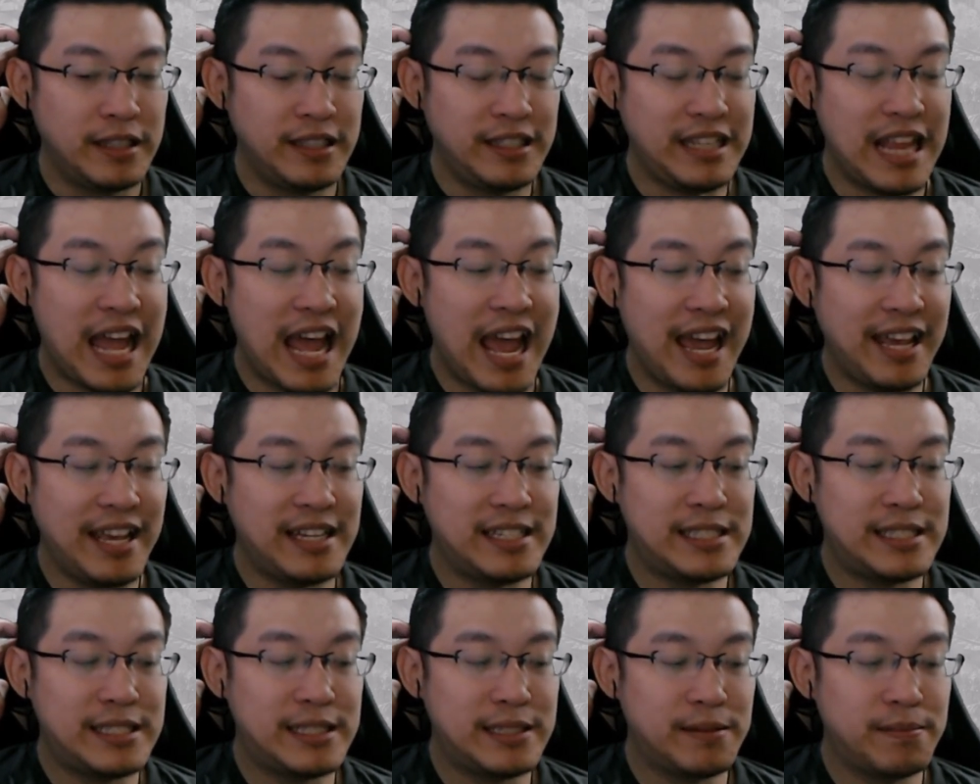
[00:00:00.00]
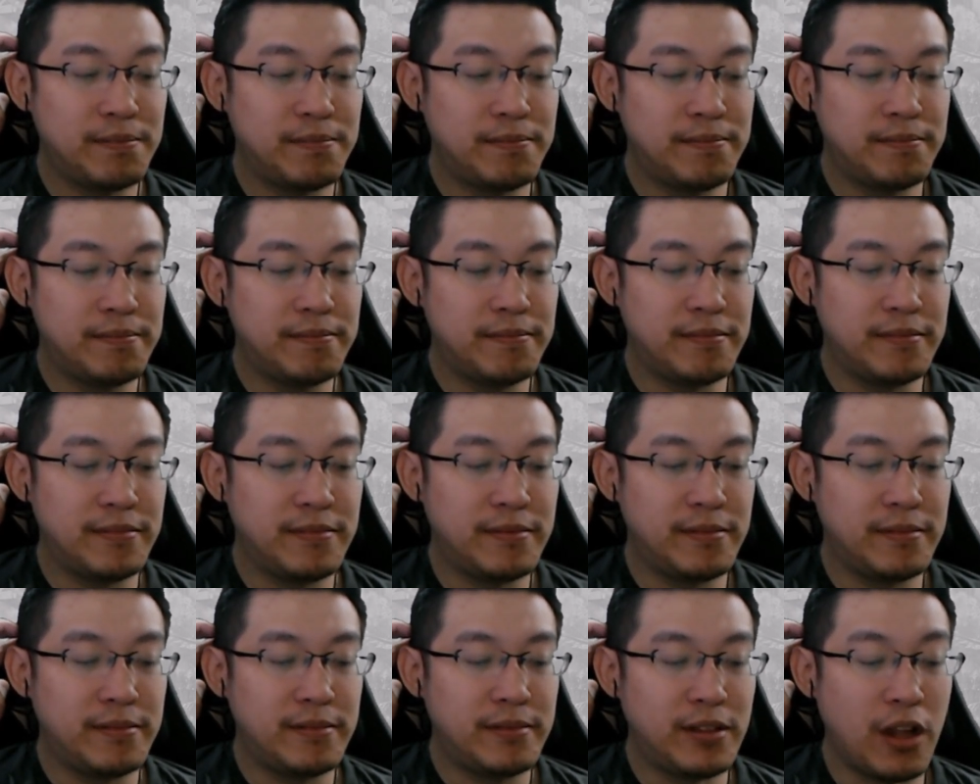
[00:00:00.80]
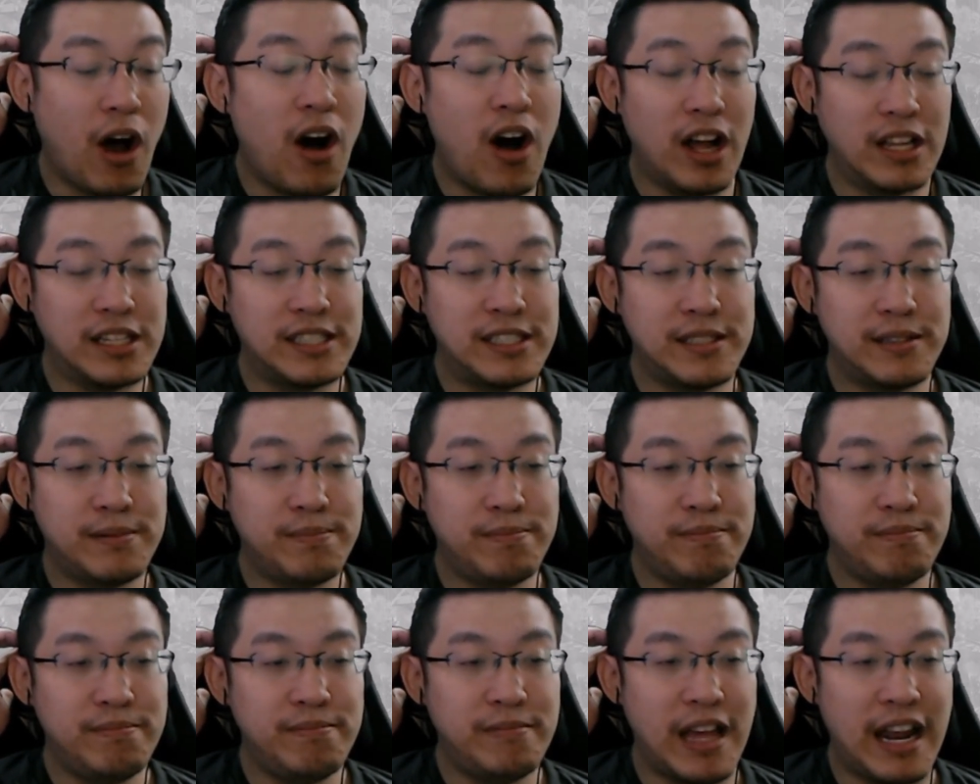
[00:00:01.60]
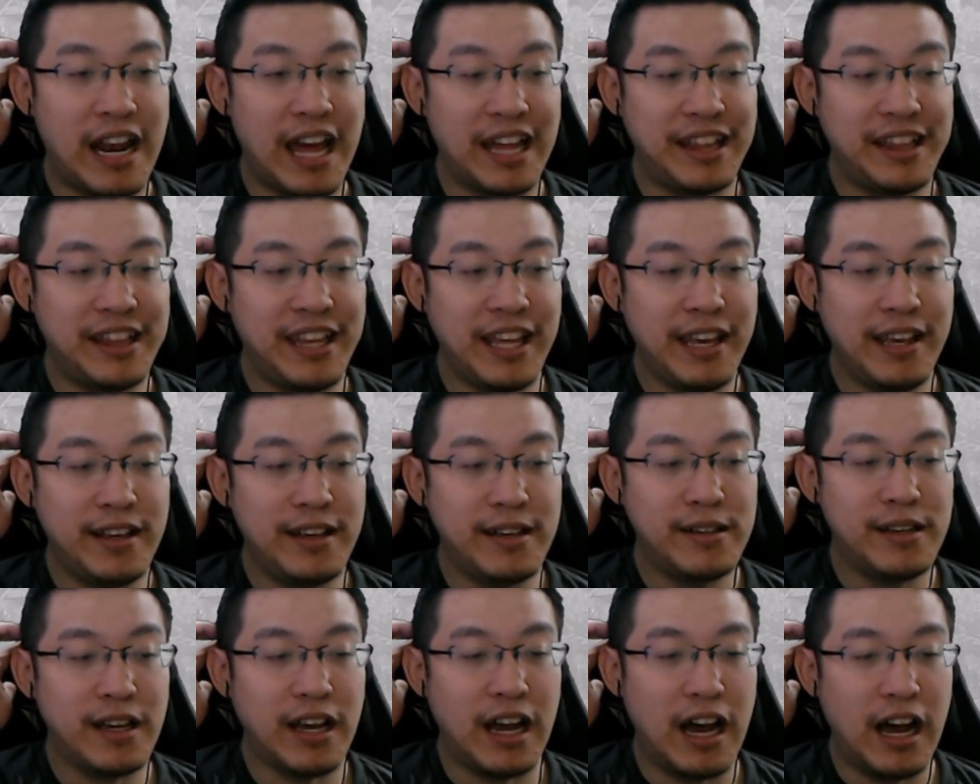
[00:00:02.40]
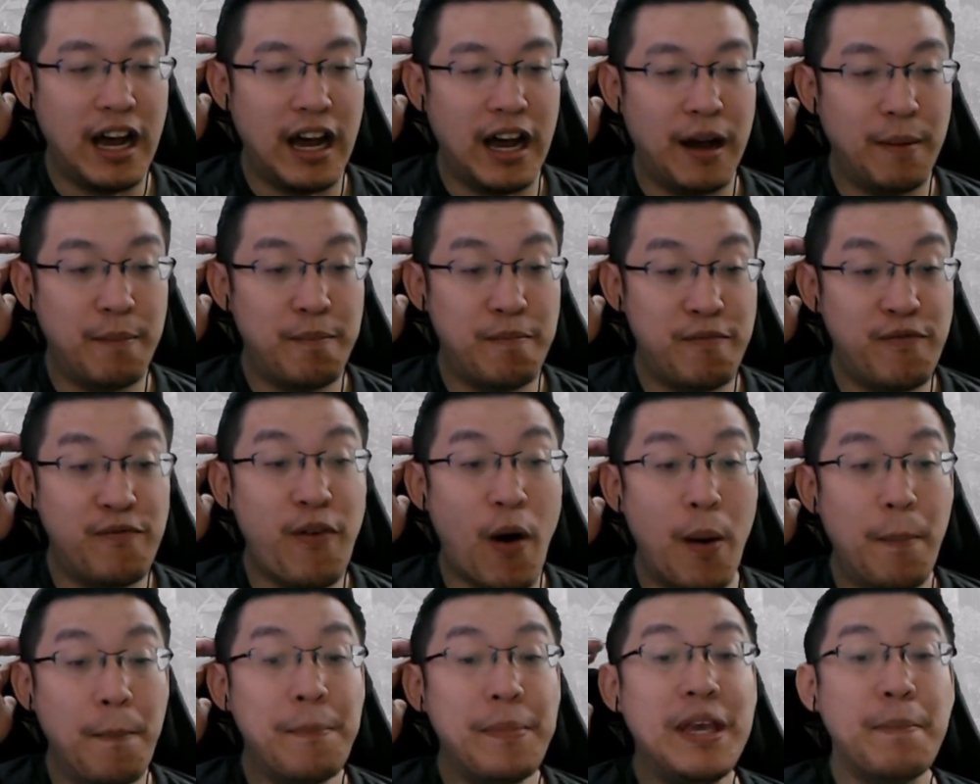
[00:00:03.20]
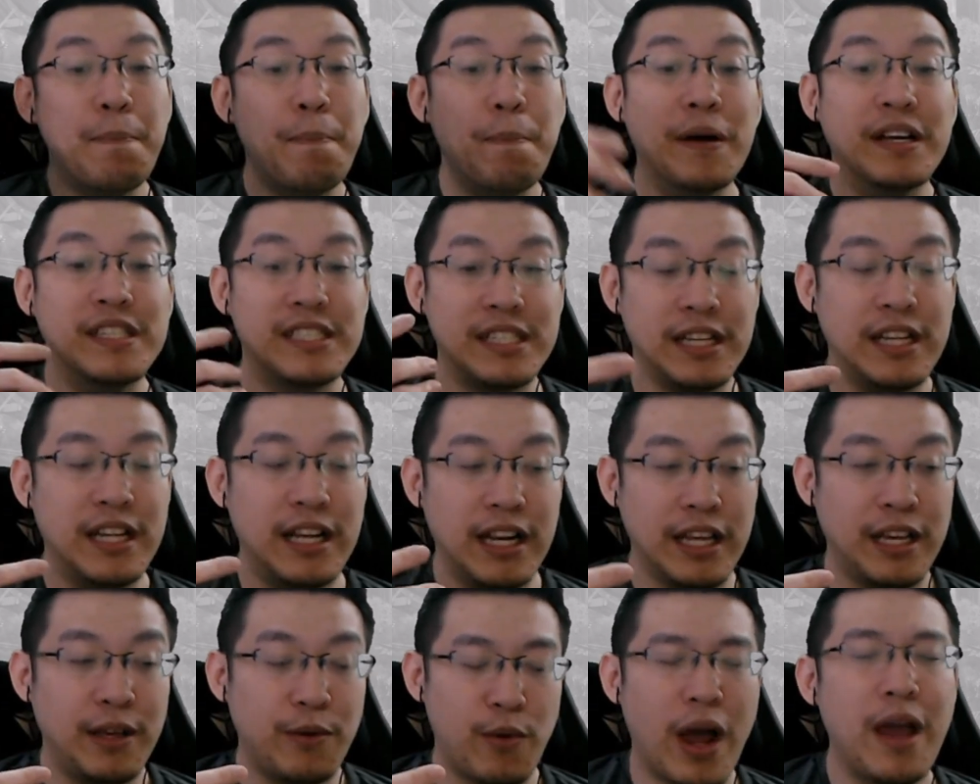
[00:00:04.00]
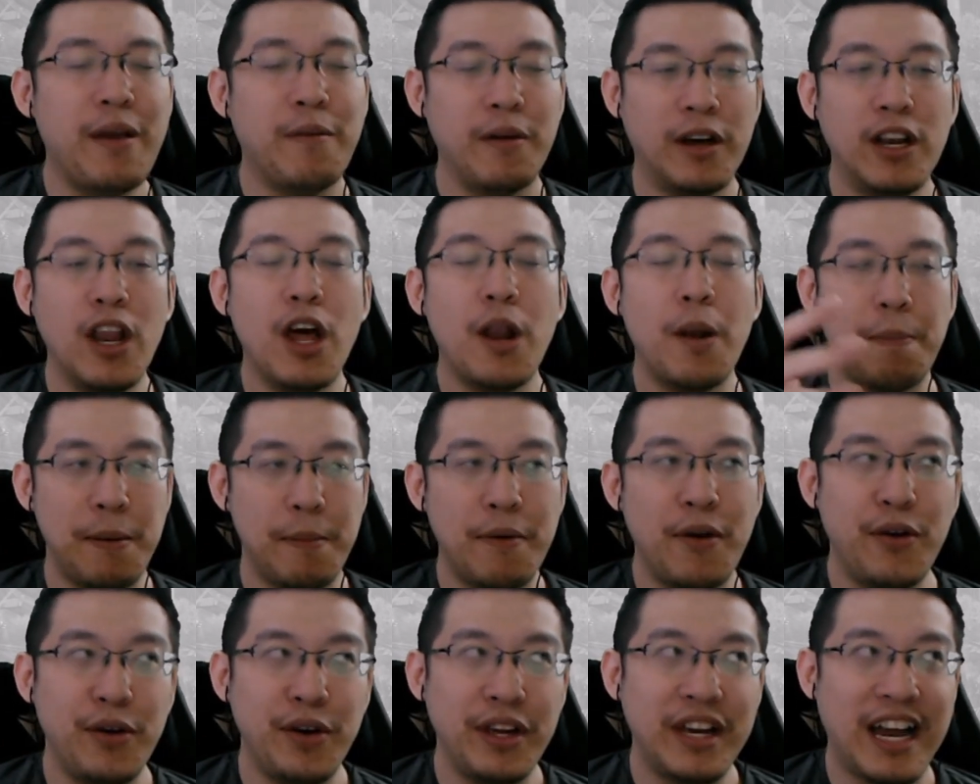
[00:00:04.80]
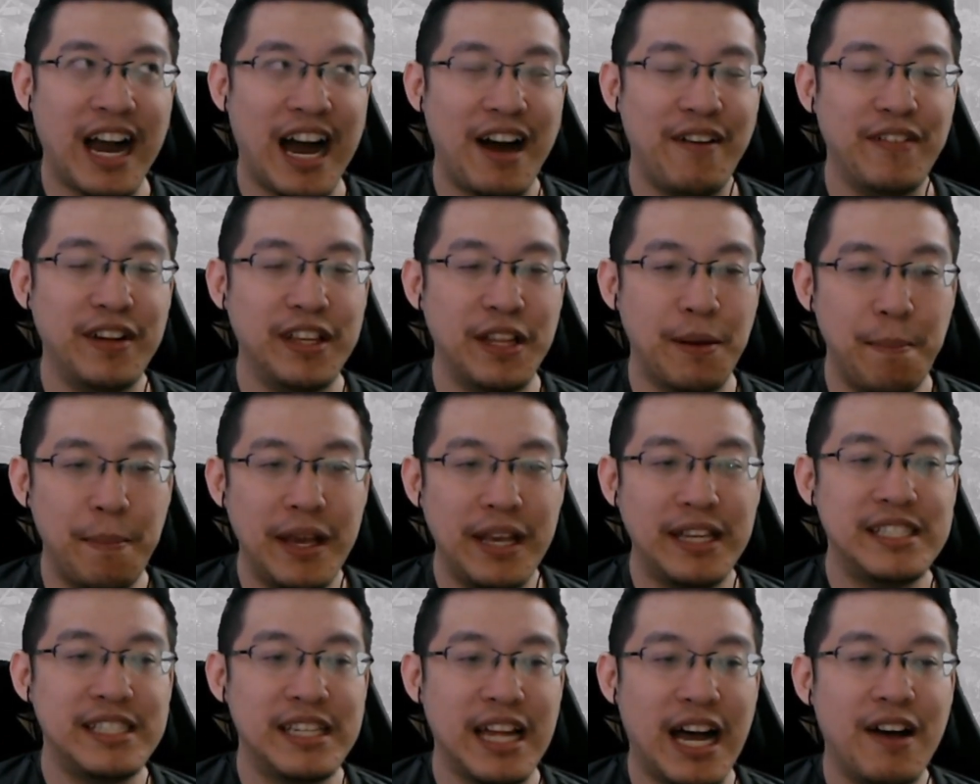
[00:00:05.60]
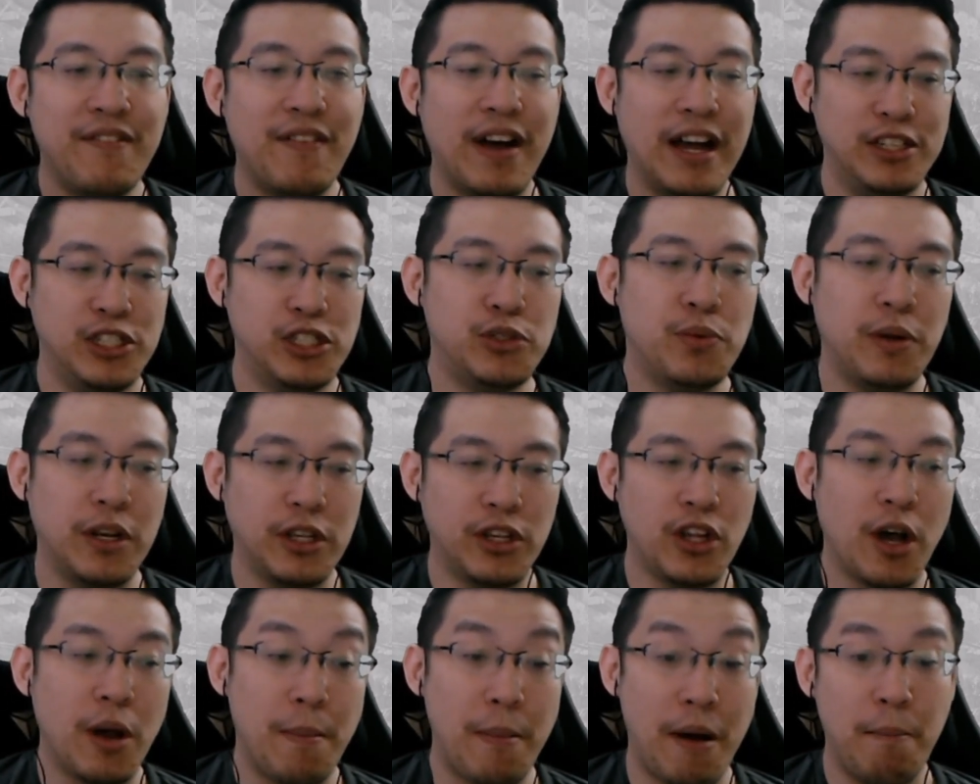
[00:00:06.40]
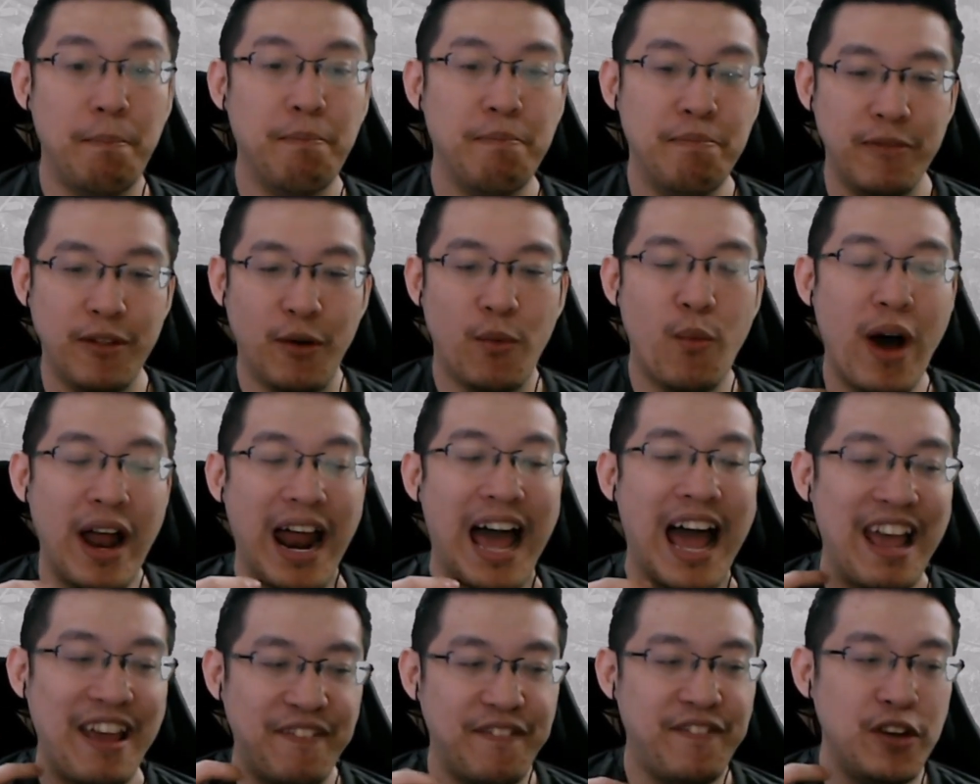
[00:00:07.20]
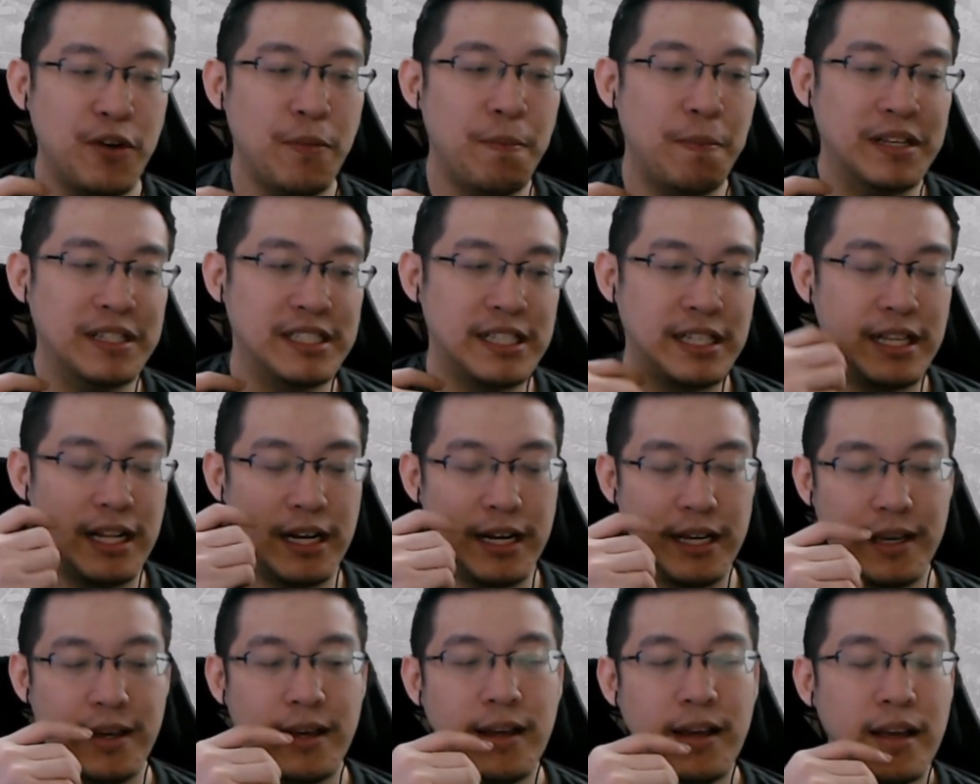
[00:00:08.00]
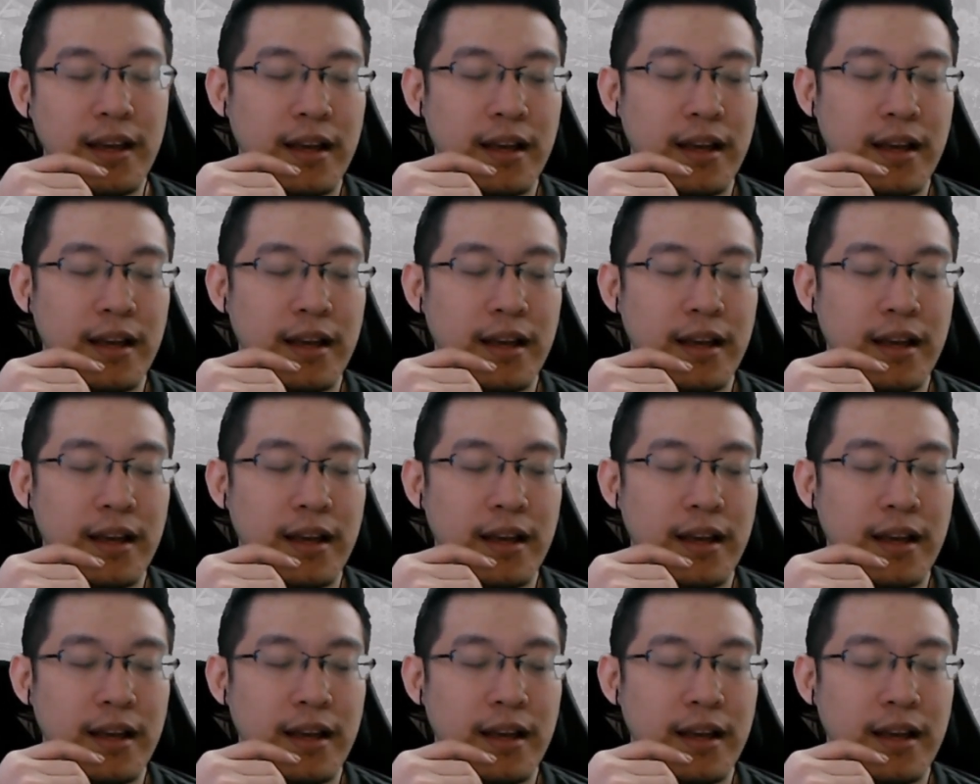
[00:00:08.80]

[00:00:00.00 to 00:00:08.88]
tanks thoughts that I think, for me personally, right? A lot of people already covered the main stuff. I just want to talk about what I feel personally.